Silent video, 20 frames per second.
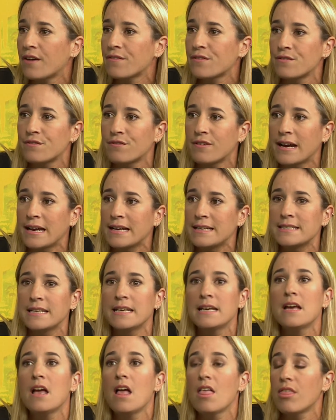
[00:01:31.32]
they often find
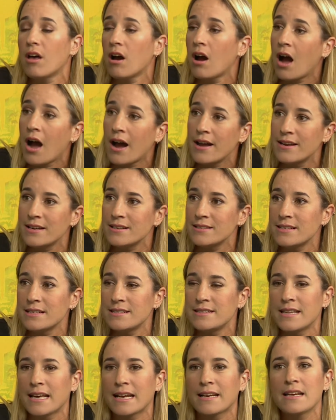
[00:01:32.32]
the hardest.
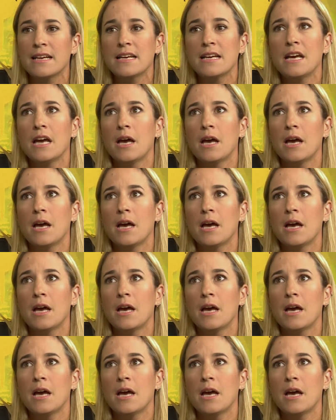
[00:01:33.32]
It's that